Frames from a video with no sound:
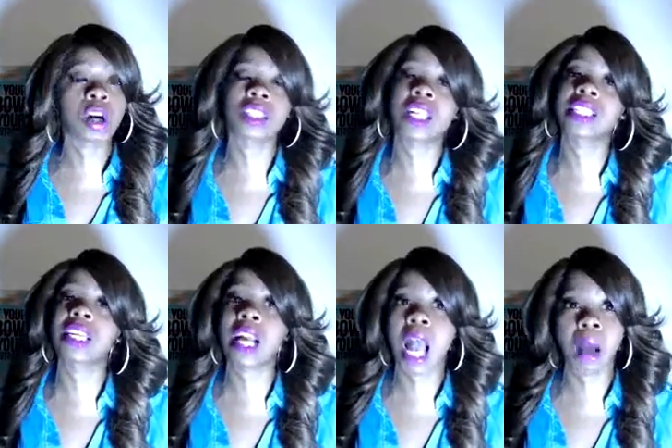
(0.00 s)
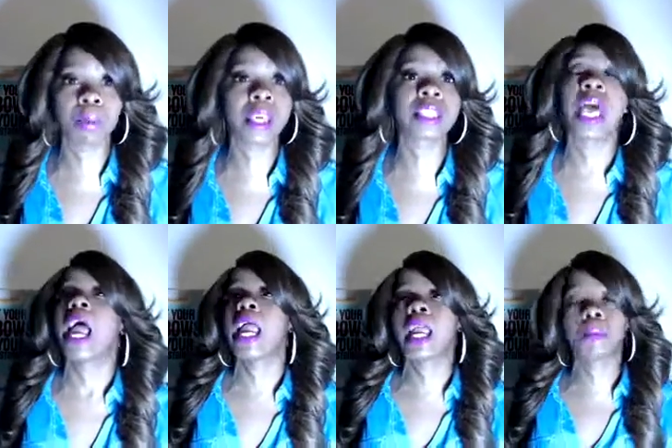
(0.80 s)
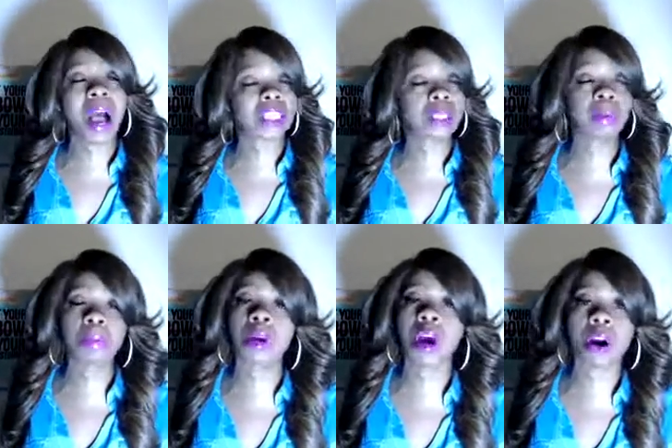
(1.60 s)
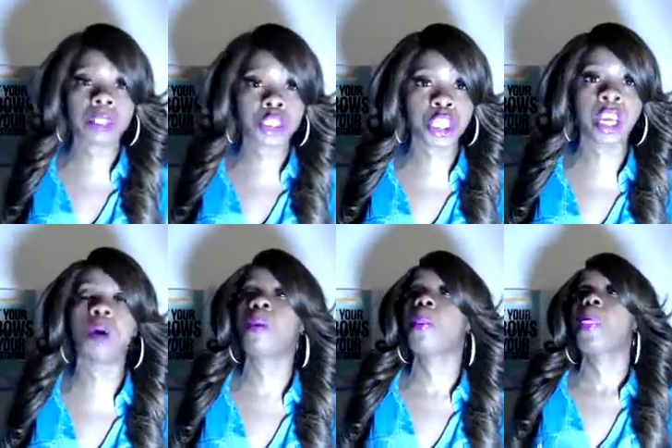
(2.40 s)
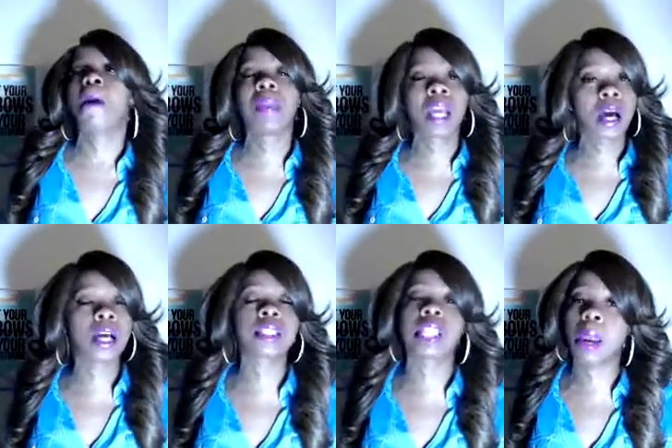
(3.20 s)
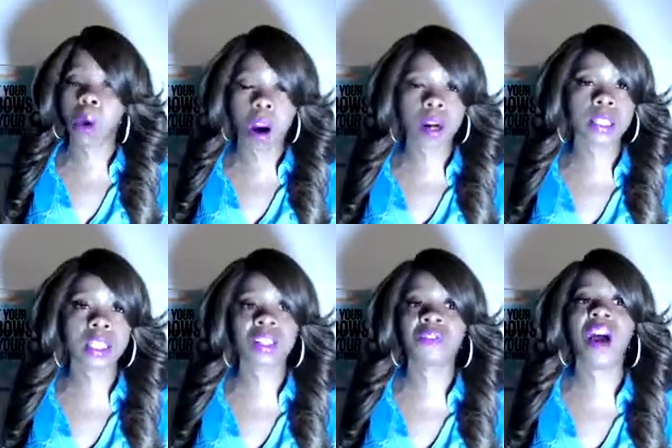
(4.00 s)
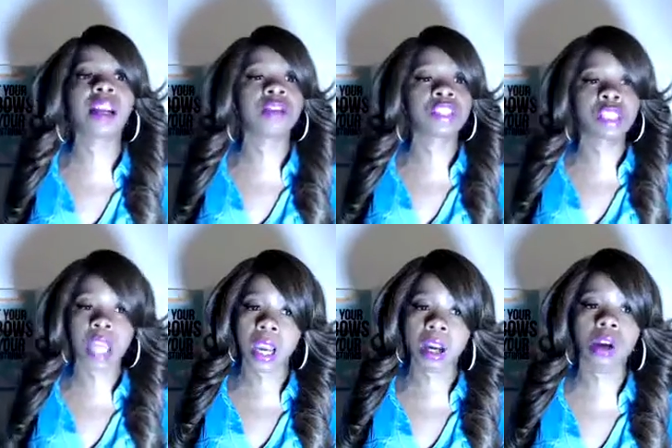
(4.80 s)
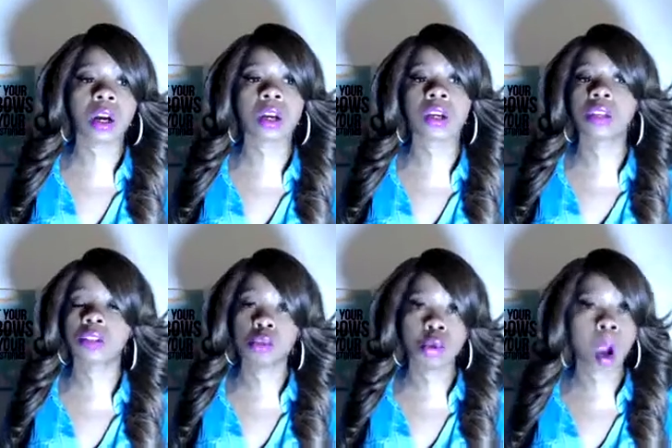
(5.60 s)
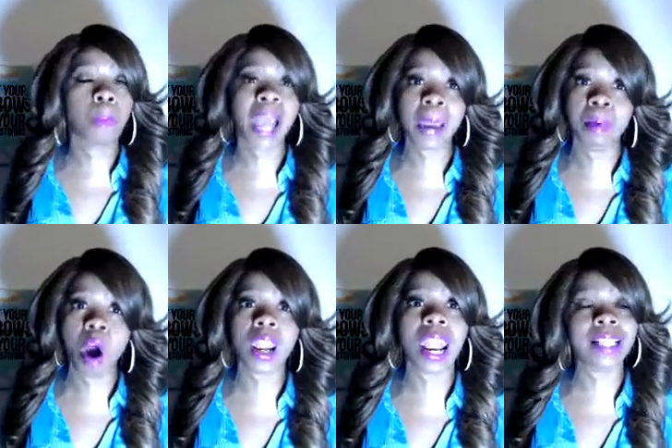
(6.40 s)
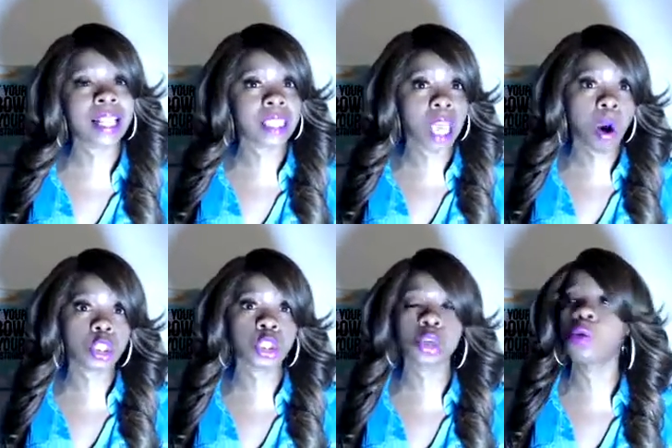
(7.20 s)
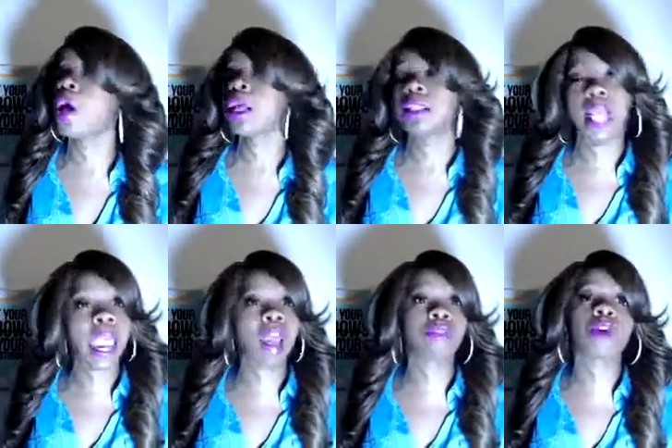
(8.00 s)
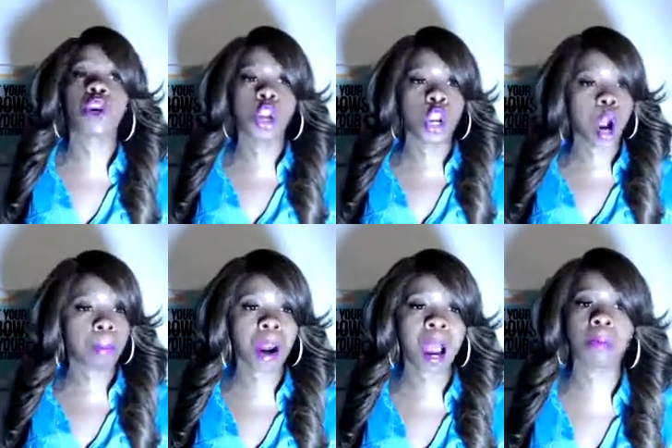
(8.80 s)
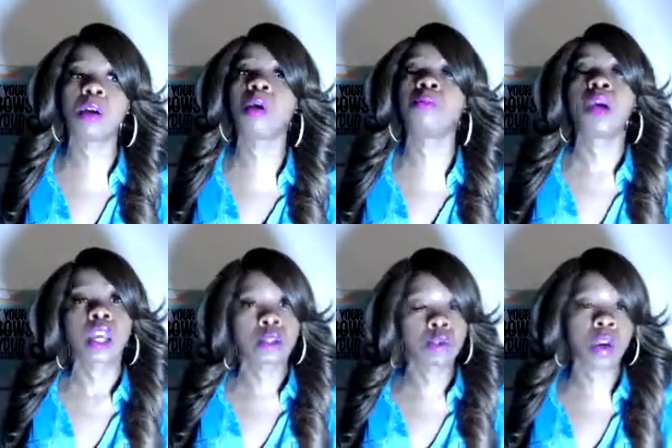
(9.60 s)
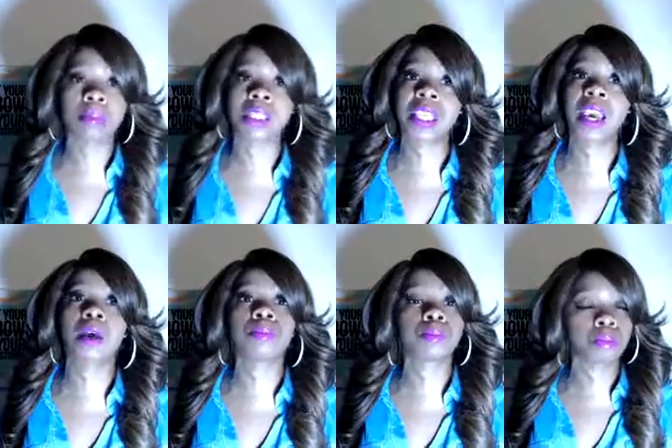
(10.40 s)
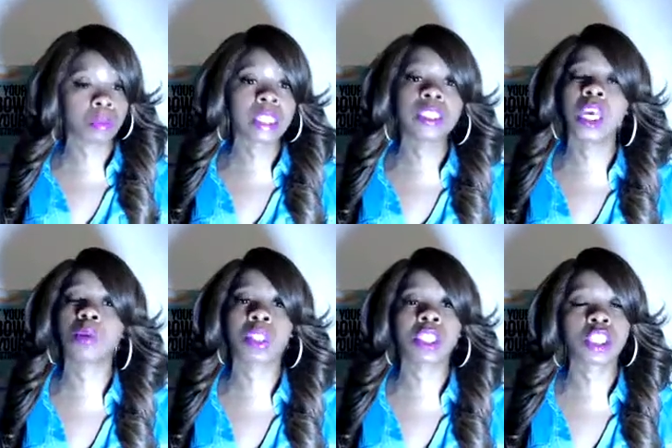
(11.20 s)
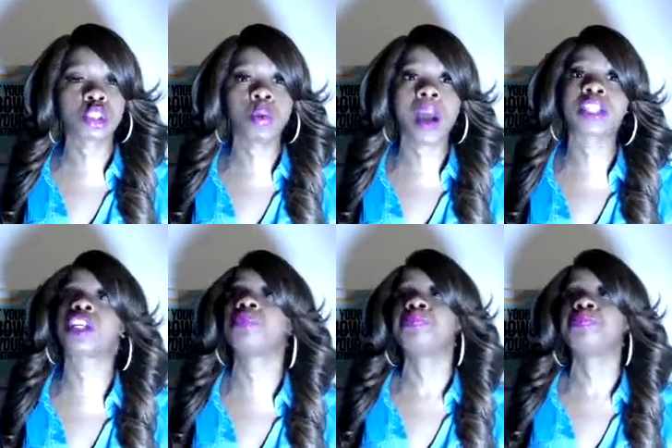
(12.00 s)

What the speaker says: as an accomplice and possibly put her in jail, because they want her to testify. And if she's not going to, you know, play ball like they tell her to, they have no problem, you know what I'm saying, dealing with the situation